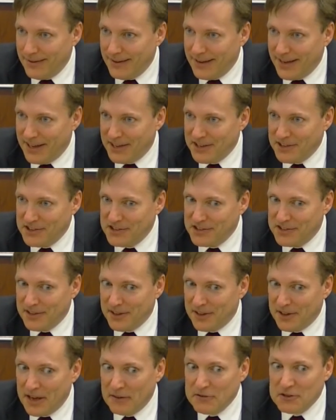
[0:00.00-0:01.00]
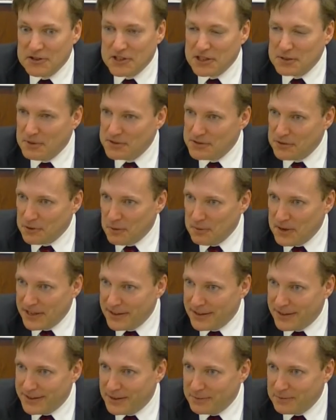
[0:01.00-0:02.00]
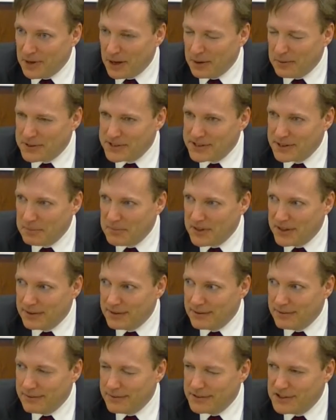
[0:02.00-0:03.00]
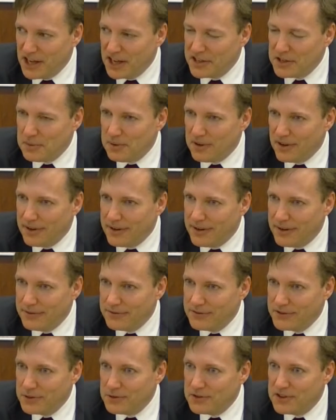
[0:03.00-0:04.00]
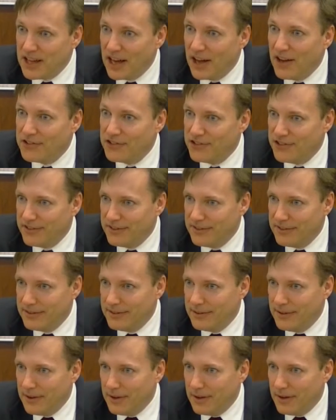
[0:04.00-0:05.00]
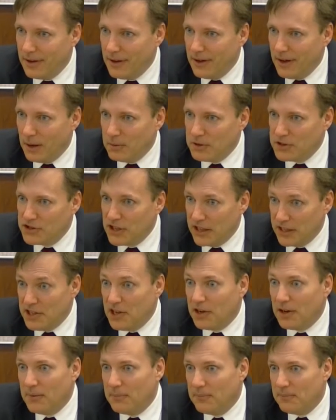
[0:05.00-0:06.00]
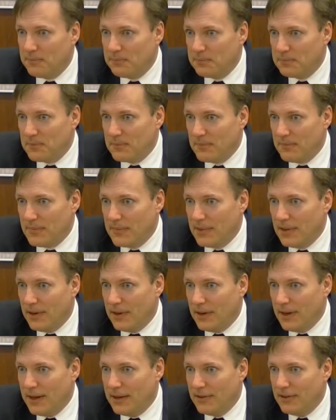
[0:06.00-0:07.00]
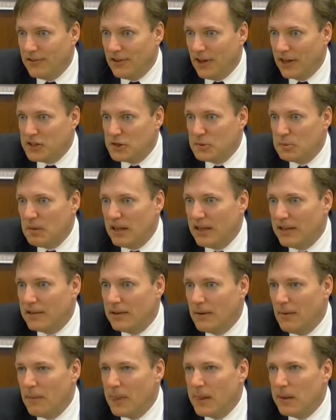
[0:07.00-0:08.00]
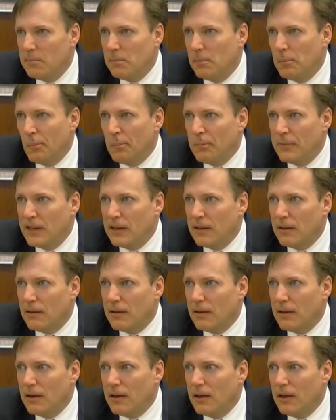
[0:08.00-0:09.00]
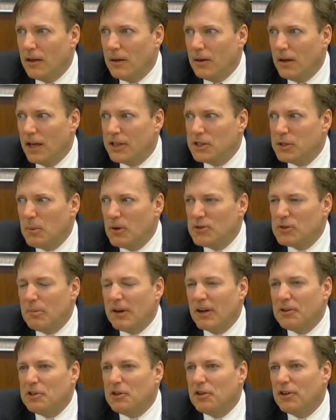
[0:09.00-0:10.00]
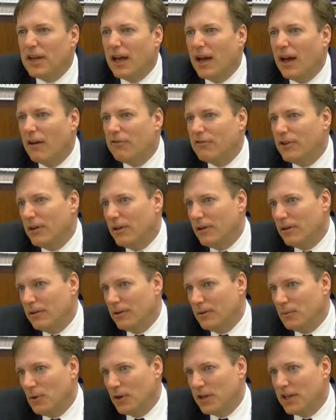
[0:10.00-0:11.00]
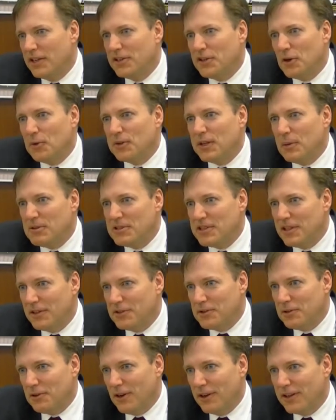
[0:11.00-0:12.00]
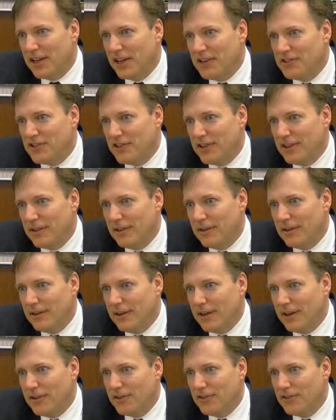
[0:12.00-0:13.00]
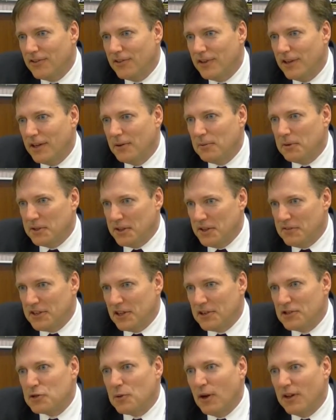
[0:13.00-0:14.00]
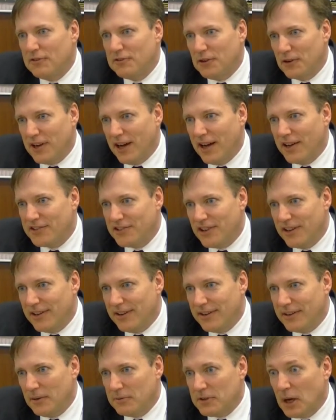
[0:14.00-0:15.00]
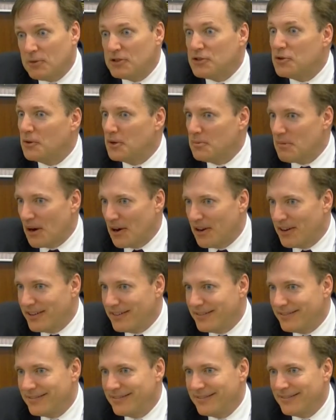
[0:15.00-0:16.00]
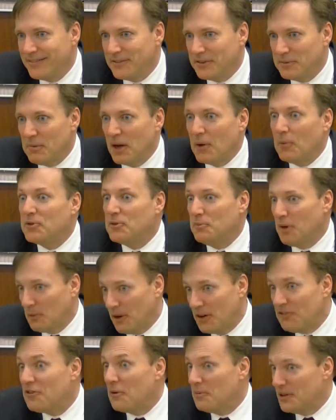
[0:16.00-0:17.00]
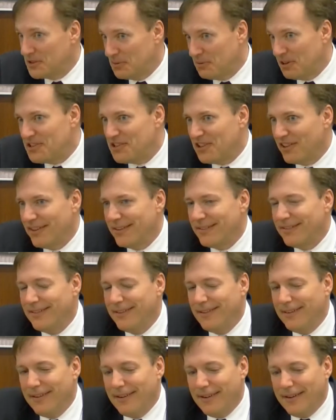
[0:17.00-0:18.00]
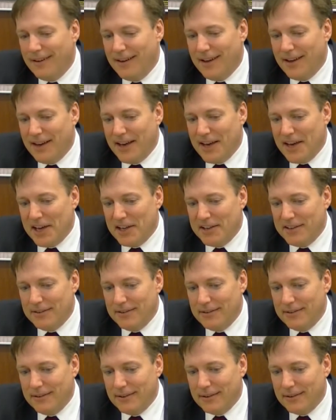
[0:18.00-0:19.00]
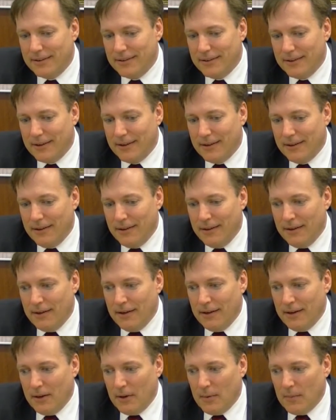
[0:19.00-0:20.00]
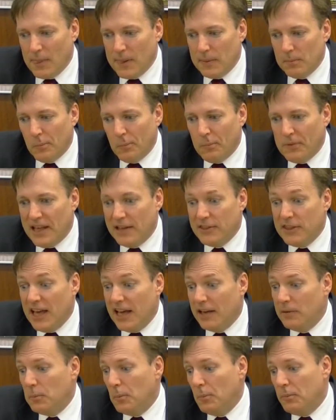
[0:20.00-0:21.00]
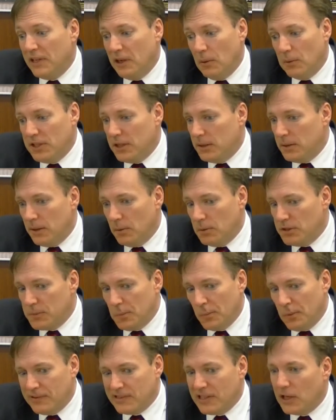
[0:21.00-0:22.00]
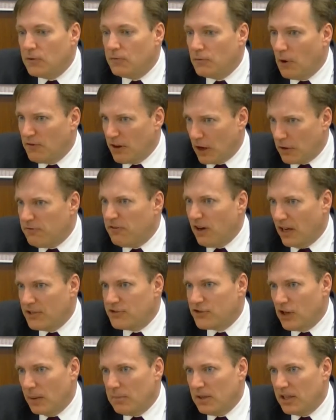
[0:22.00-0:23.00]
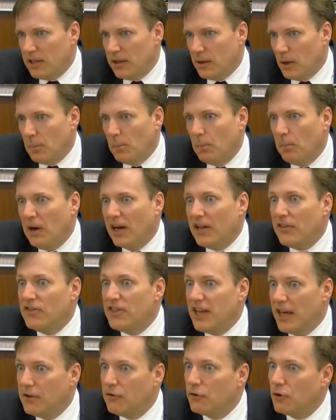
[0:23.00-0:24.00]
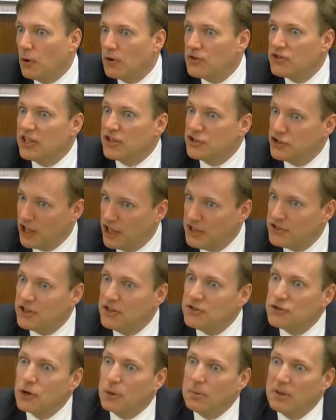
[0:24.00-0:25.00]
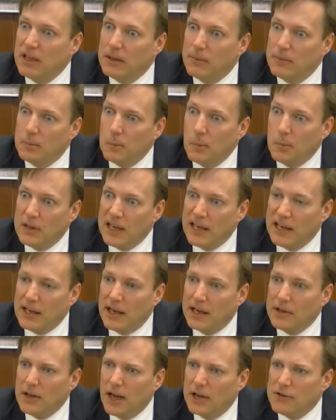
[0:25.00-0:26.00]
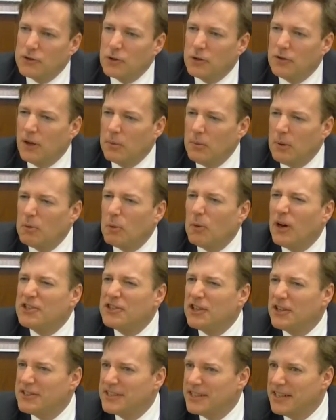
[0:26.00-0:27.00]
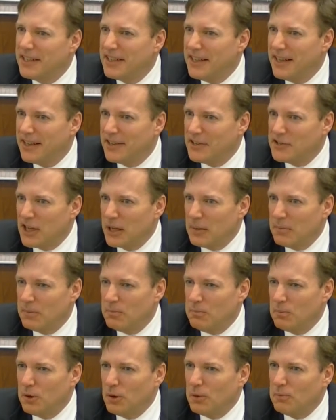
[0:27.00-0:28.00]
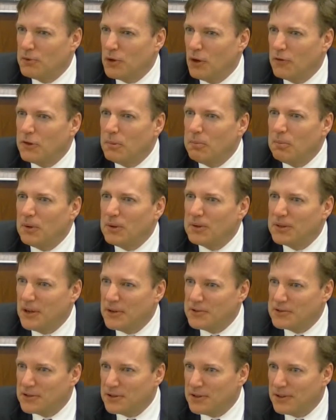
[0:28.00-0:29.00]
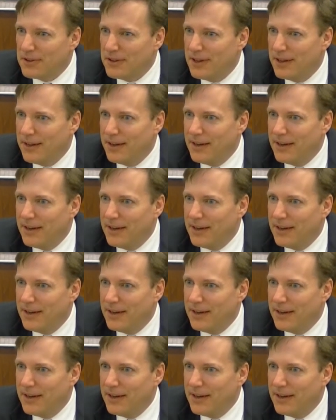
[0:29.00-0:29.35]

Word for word: And uh, after six months of Romania, and it was something January of 2000, I was sent here. And I spent, uh, I suppose, about a year and a half here, working in the old embassy of Tudor Arghezi. And we lived in Escuela Floreasca. I was newly married my, to my wife from Azerbaijan. And uh, then, you know, we did, it was, it was a, a, very fun assignment here. But then, of course, things changed in Serbia. And I, I sort of, I remember watching on CNN as they pulled, drove the bulldozer